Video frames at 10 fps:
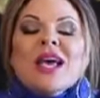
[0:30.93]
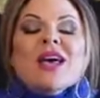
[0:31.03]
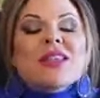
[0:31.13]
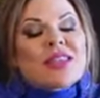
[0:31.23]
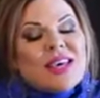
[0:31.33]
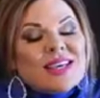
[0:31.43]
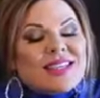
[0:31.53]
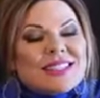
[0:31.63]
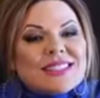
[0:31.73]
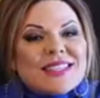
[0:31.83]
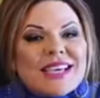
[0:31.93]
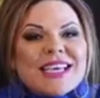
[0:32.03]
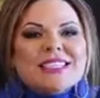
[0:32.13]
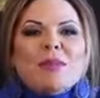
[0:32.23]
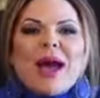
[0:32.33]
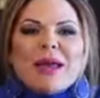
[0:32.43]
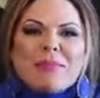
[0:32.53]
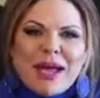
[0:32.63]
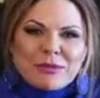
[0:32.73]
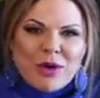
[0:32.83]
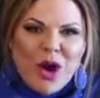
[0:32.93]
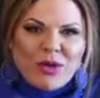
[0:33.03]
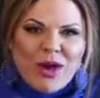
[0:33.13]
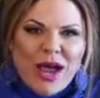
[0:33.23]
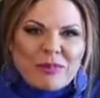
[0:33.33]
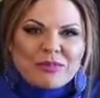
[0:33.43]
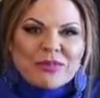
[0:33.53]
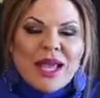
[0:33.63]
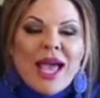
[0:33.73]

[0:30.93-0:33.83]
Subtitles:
This is my impact program,